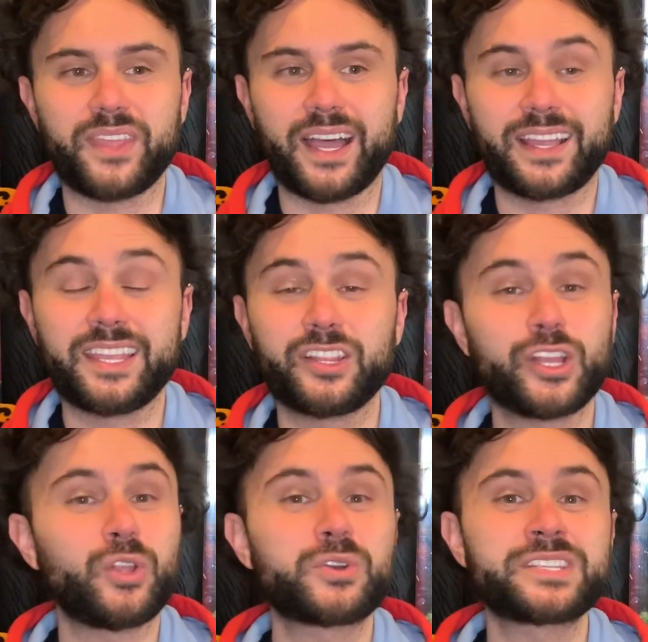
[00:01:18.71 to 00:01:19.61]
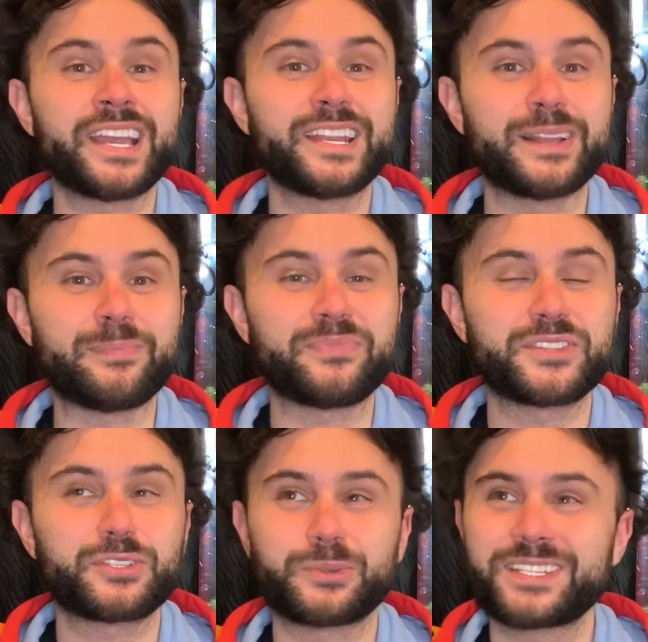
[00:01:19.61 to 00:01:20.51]
killing alongside him.
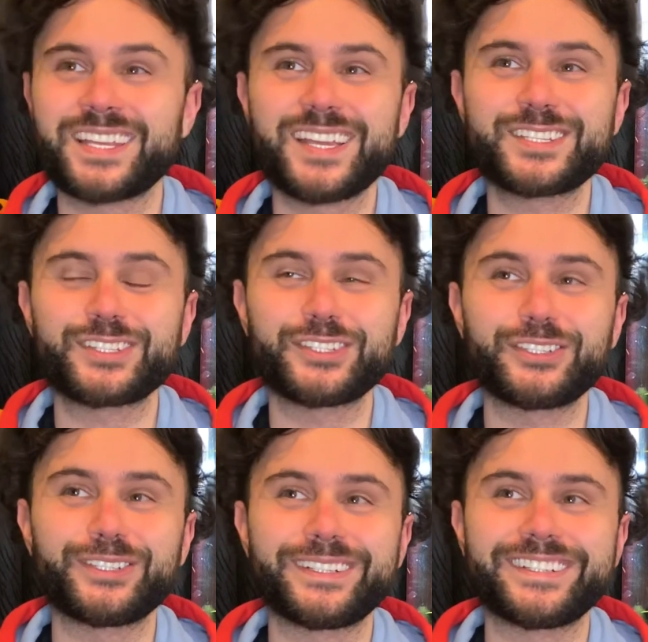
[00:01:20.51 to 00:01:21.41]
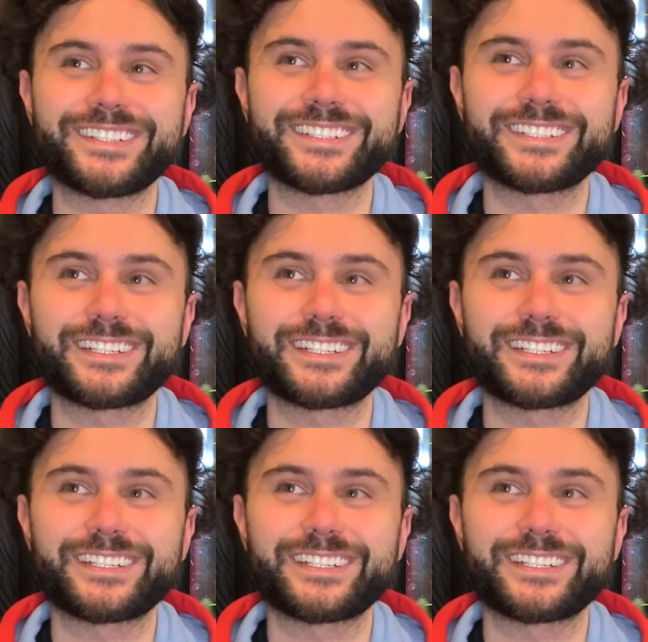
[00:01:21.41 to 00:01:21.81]
So it's a nice little,